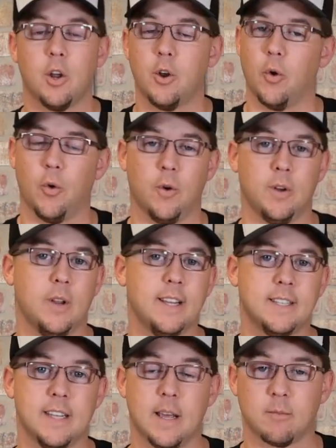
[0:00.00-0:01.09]
no
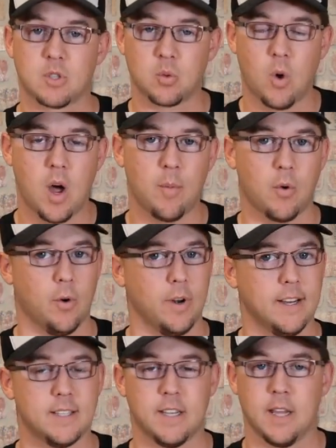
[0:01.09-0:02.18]
ECM swap or
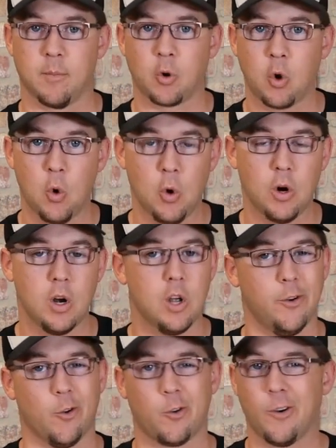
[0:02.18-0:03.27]
ECM core,
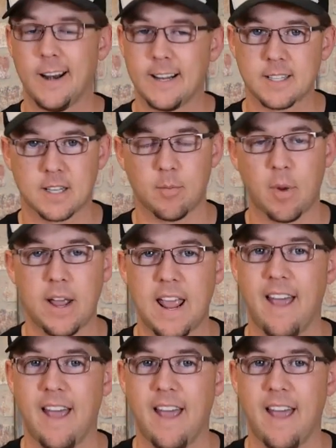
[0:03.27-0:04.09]
no credits to buy.